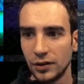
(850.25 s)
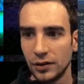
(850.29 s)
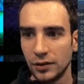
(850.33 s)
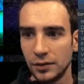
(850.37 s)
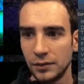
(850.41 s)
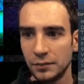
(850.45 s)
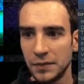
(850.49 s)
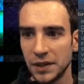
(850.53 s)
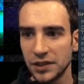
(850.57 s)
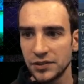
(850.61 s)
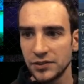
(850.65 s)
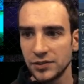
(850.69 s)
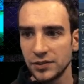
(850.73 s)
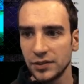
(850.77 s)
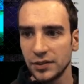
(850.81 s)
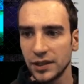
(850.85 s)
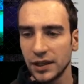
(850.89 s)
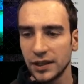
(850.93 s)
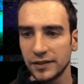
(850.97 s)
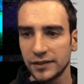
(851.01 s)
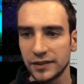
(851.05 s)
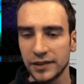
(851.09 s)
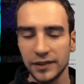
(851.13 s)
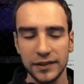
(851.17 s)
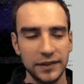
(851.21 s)
Make sure you guys
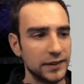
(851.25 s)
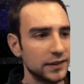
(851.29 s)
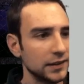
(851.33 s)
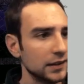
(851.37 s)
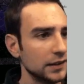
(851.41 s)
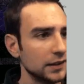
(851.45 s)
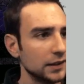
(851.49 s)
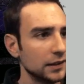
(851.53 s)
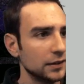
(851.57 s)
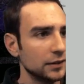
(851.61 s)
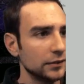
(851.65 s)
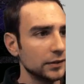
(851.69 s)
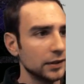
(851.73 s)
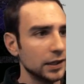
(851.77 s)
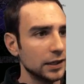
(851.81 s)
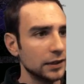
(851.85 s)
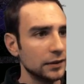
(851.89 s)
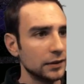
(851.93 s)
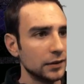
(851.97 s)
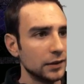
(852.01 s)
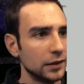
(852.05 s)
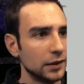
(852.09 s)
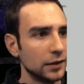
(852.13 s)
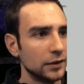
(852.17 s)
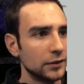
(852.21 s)
can see that over there.
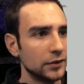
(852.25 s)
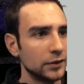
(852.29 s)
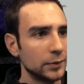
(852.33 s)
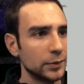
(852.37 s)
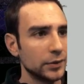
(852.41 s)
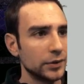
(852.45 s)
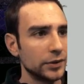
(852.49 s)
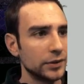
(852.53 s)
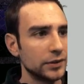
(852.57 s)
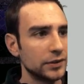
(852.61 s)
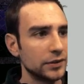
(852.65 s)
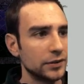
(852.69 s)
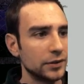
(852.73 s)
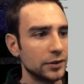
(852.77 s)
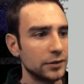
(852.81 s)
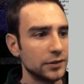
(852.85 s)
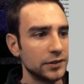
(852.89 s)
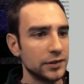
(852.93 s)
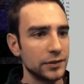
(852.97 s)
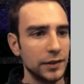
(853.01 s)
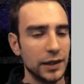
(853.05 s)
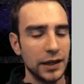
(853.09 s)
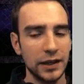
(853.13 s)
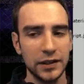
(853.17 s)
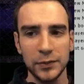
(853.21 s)
So I'm going to go to
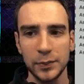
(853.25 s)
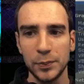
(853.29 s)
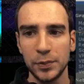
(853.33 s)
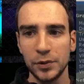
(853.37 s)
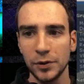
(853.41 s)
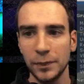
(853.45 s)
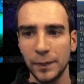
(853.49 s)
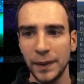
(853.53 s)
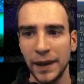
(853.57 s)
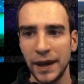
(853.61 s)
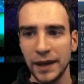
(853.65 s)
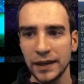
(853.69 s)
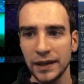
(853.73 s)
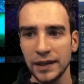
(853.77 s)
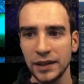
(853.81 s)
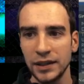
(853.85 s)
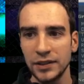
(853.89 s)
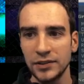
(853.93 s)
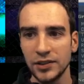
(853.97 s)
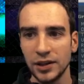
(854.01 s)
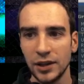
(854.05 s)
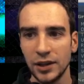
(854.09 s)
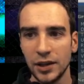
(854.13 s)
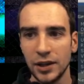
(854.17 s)
export package.